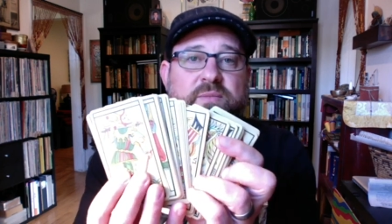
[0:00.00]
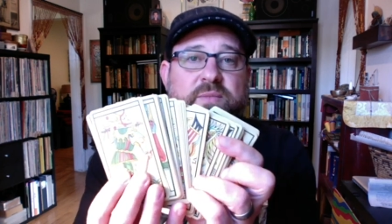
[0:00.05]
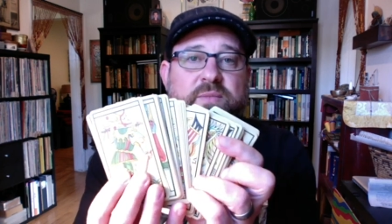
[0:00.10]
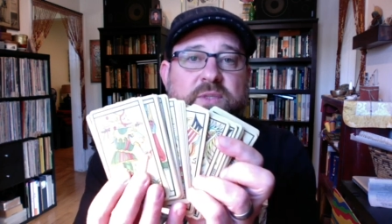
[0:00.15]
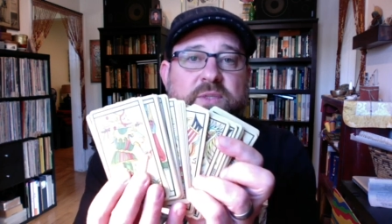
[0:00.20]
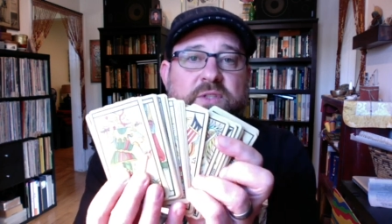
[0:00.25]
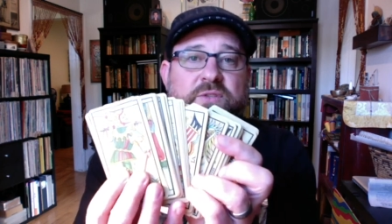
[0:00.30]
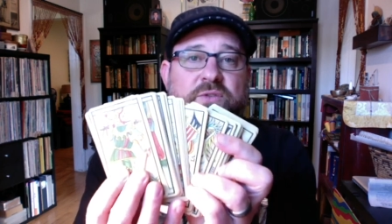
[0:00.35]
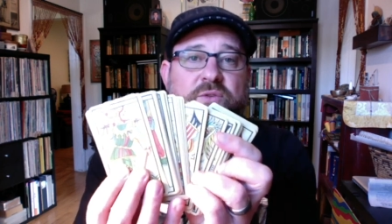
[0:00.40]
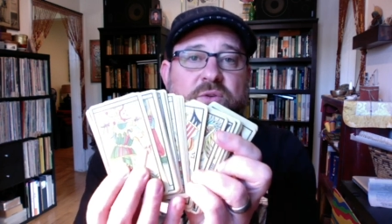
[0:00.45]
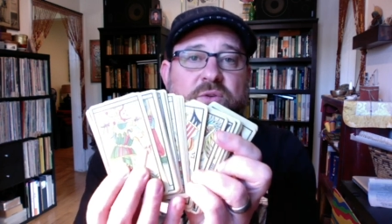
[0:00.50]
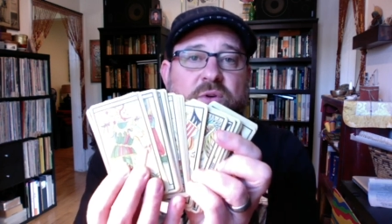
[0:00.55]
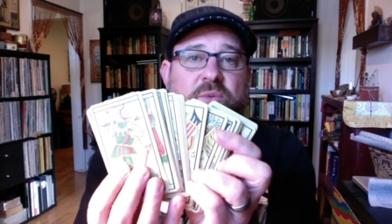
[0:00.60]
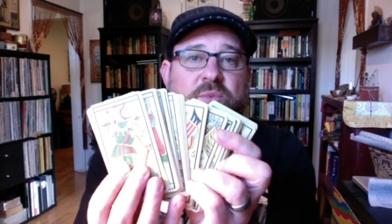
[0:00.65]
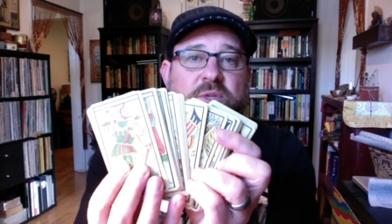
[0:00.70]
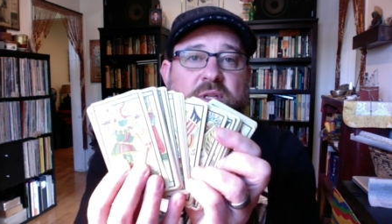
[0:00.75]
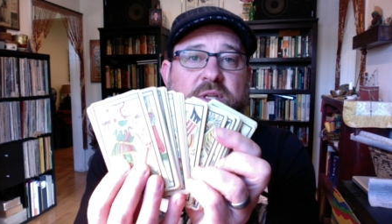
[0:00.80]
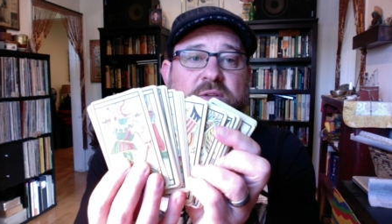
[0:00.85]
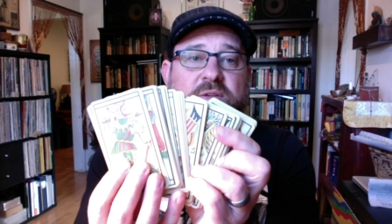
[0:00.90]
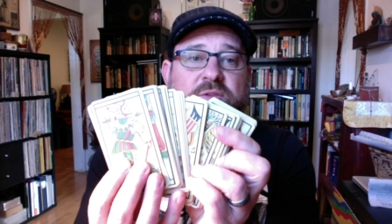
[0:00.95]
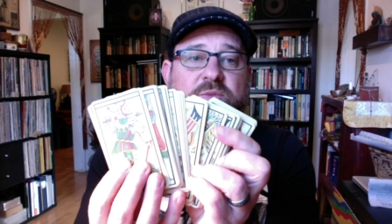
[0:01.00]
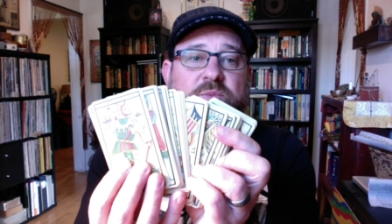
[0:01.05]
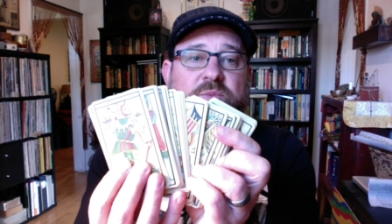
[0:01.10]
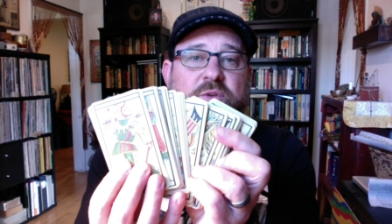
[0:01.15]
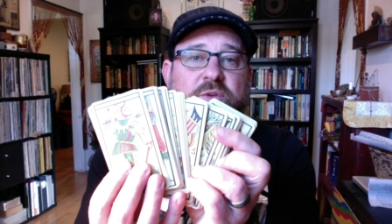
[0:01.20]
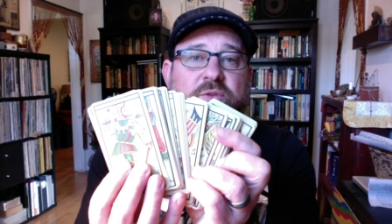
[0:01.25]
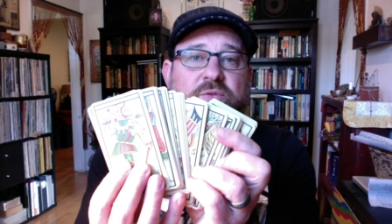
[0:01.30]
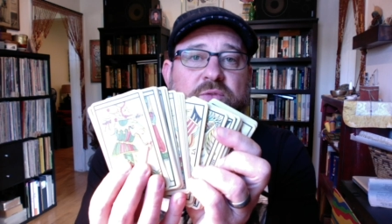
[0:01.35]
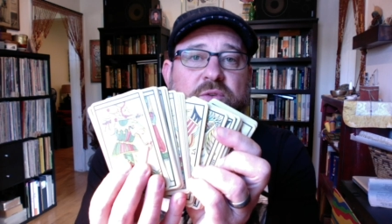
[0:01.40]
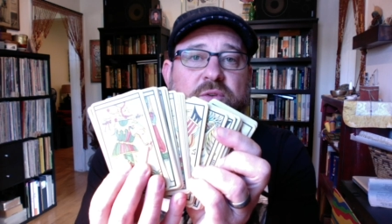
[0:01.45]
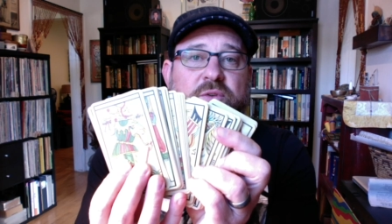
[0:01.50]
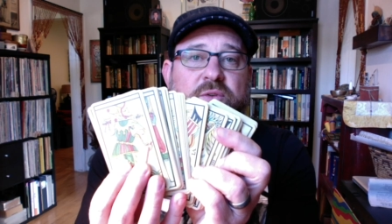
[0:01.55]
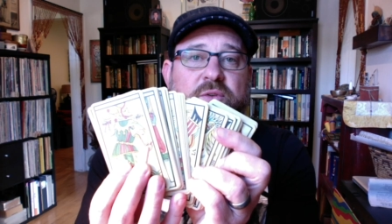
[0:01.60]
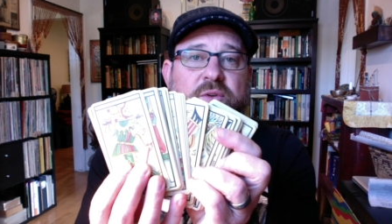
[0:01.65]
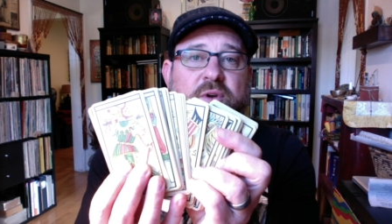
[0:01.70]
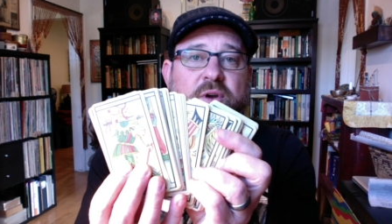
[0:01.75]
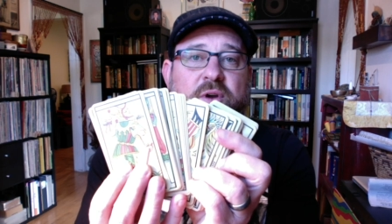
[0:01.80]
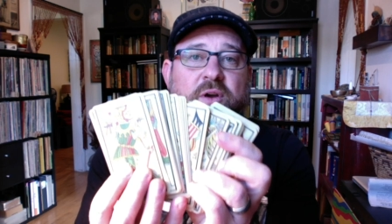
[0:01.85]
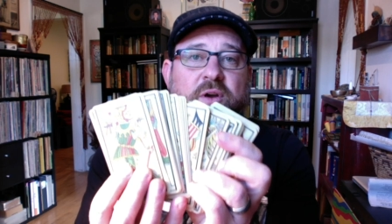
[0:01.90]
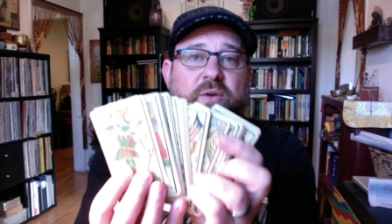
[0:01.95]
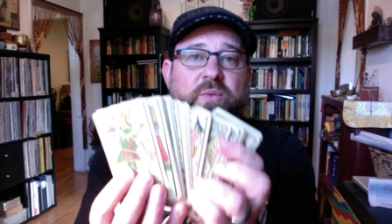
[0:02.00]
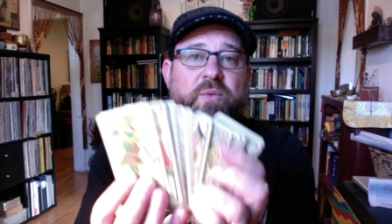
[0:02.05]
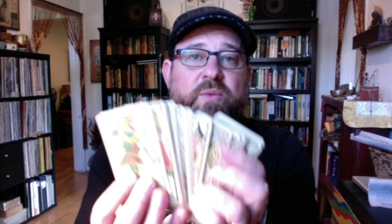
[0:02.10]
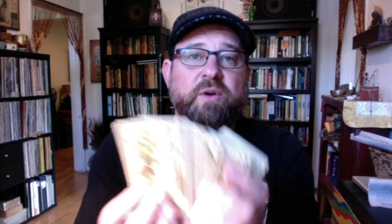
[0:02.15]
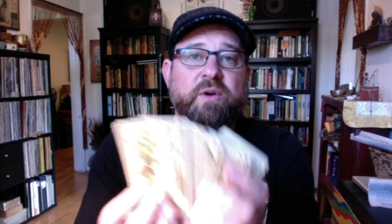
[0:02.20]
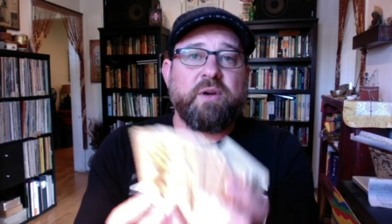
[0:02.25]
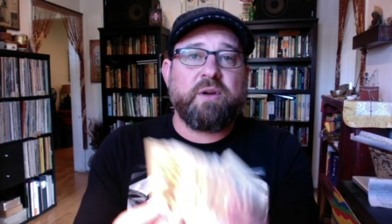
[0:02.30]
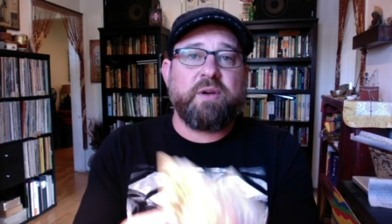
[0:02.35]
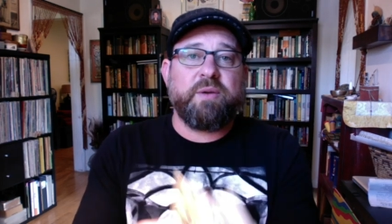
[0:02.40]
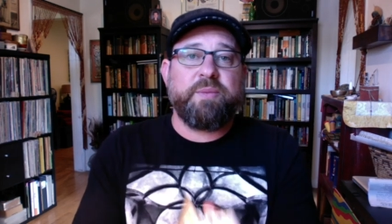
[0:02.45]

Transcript: Mr. Robledo's beautiful artwork.